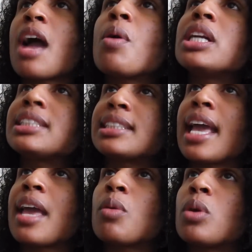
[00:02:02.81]
I want to
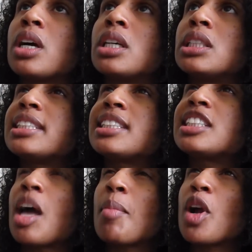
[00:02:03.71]
say it was
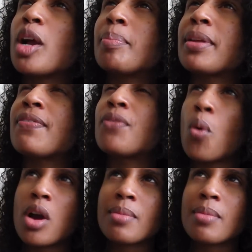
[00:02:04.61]
summer before